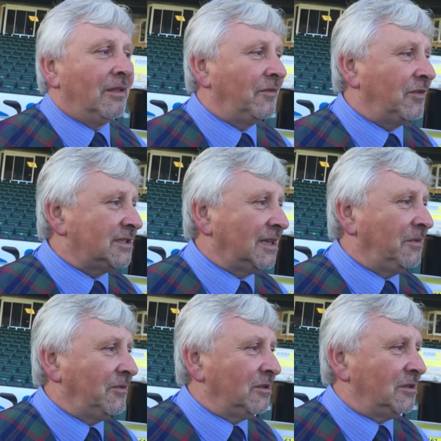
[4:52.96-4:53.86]
first thing
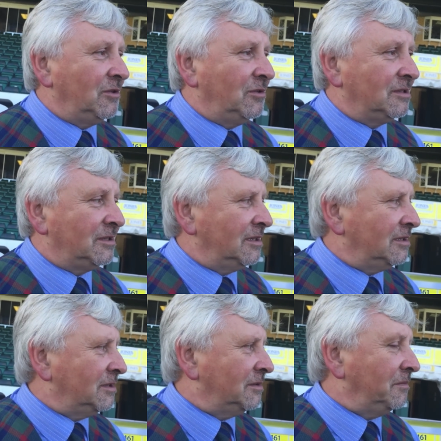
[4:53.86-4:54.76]
we've got to do is,
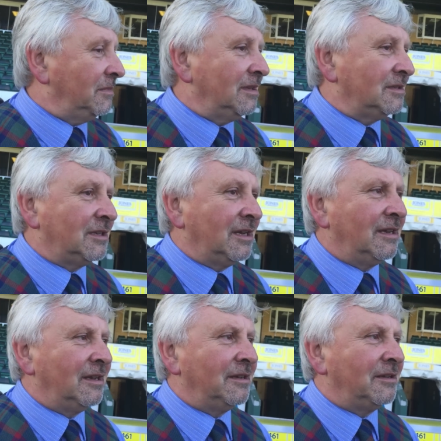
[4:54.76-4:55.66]
is, is
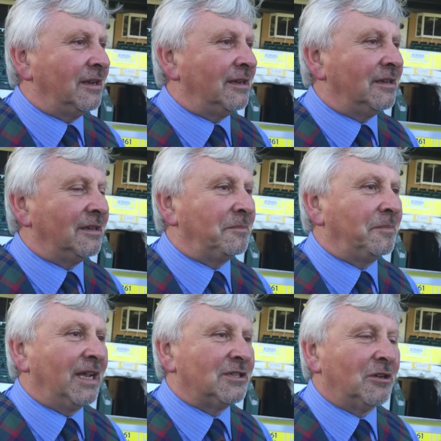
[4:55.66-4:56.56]
trying, to
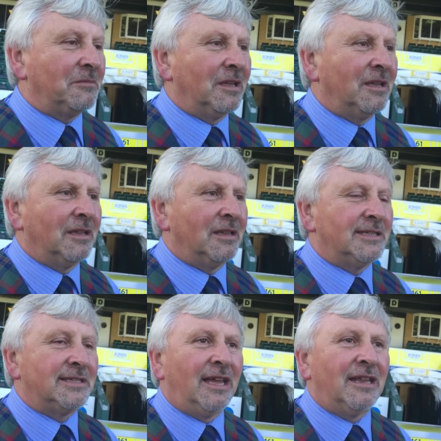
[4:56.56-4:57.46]
patch up the, the
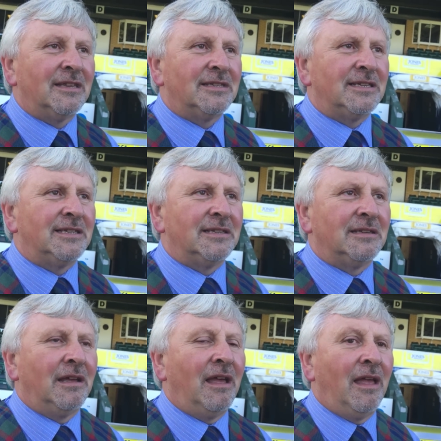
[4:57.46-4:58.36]
start of the season,
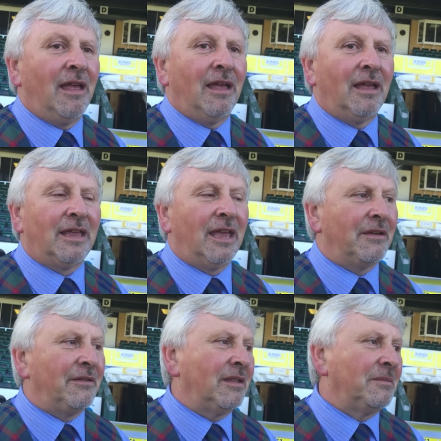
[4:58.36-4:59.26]
get
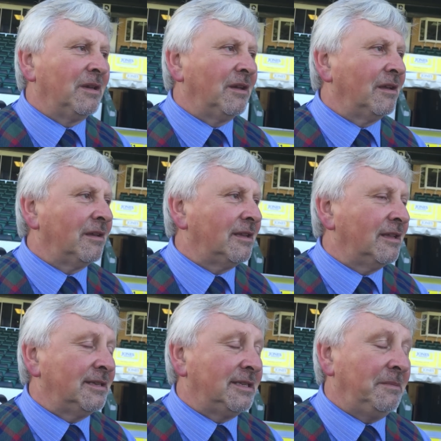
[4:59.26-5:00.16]
a rhythm a, to
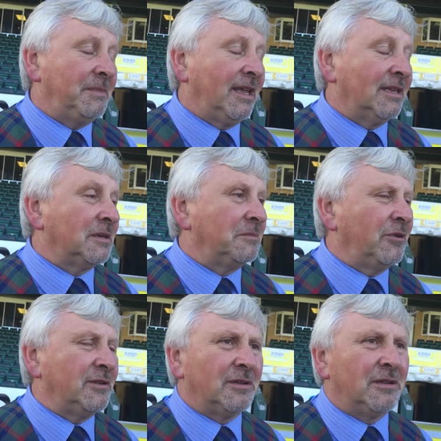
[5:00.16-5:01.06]
the team and get some
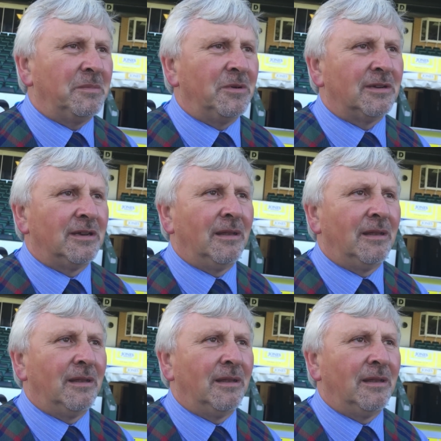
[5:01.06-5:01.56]
points on the board.